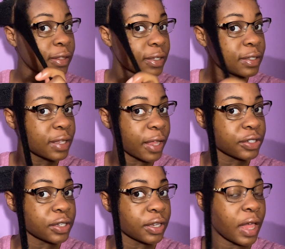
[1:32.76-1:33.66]
this
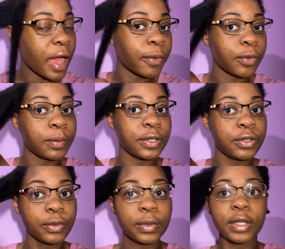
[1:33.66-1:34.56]
section, I will be
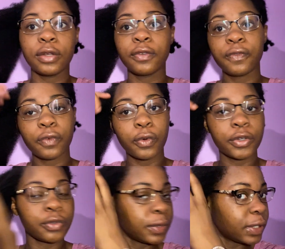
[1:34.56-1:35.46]
doing 4
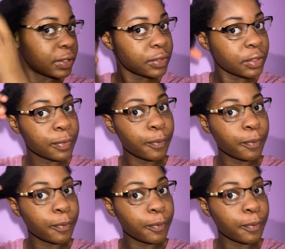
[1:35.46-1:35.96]
twists.